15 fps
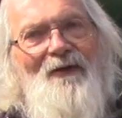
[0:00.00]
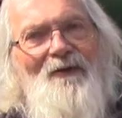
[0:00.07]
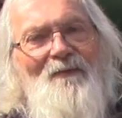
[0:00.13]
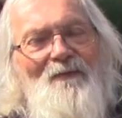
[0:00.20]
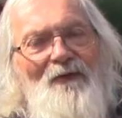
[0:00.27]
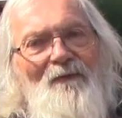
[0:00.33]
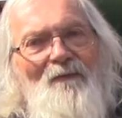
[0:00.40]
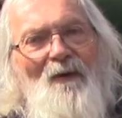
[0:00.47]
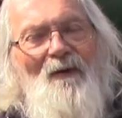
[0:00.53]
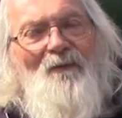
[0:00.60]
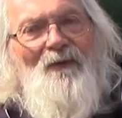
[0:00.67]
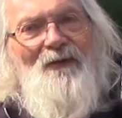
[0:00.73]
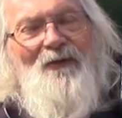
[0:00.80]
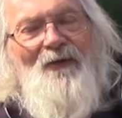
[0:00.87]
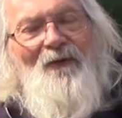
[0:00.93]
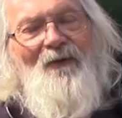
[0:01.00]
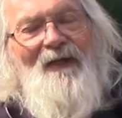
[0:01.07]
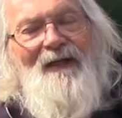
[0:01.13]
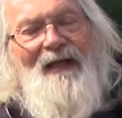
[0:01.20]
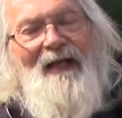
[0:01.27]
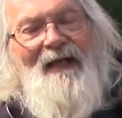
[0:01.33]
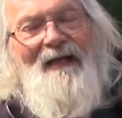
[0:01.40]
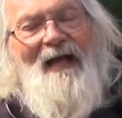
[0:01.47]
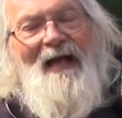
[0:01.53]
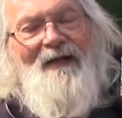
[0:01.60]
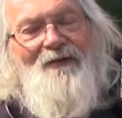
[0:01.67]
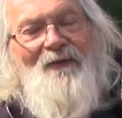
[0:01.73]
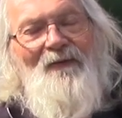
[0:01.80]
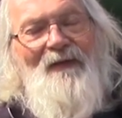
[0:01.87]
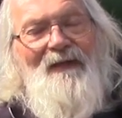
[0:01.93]
terms of what we're doing and
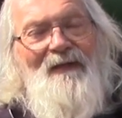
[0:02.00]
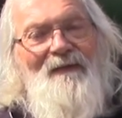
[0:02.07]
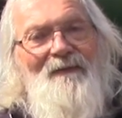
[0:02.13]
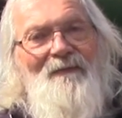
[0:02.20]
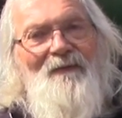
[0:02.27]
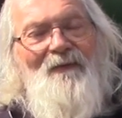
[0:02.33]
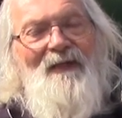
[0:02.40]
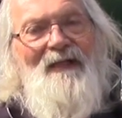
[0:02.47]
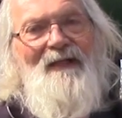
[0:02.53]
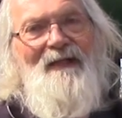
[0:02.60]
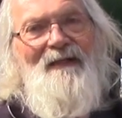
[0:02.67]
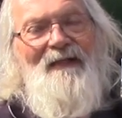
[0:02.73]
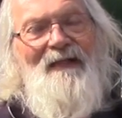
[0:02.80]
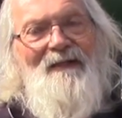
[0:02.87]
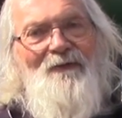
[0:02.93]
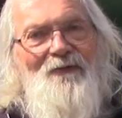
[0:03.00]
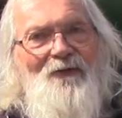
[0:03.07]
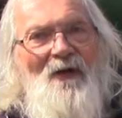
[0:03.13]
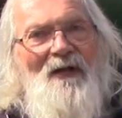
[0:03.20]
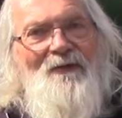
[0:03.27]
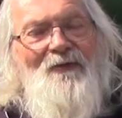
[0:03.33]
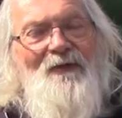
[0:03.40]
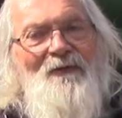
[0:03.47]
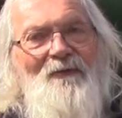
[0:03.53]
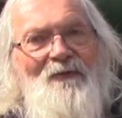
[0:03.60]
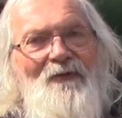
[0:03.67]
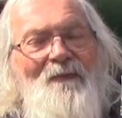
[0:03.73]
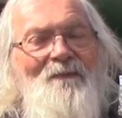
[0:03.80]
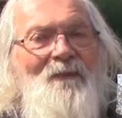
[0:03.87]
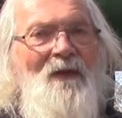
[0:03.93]
actually reading the instructions.